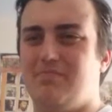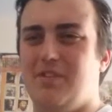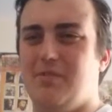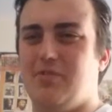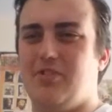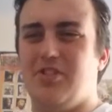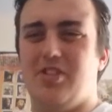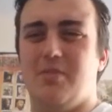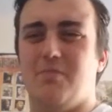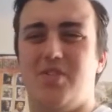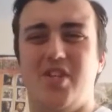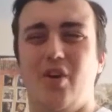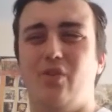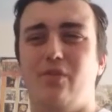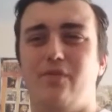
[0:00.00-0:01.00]
he was just
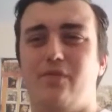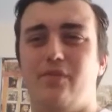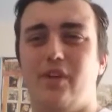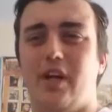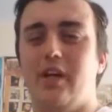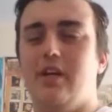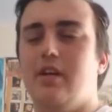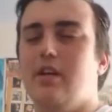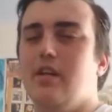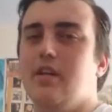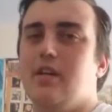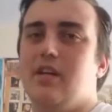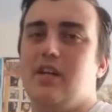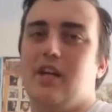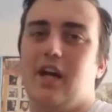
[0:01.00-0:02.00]
himself. Like,
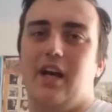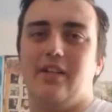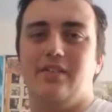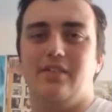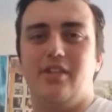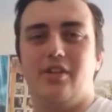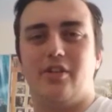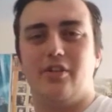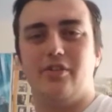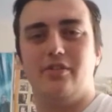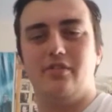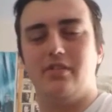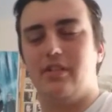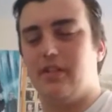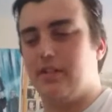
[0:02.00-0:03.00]
and you know,
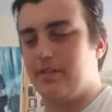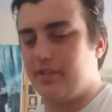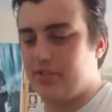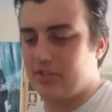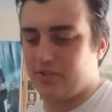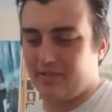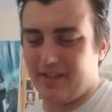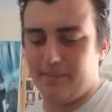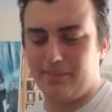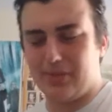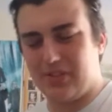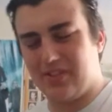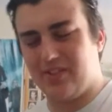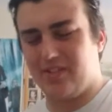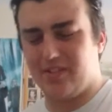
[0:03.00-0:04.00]
the
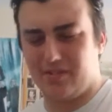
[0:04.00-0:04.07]
script.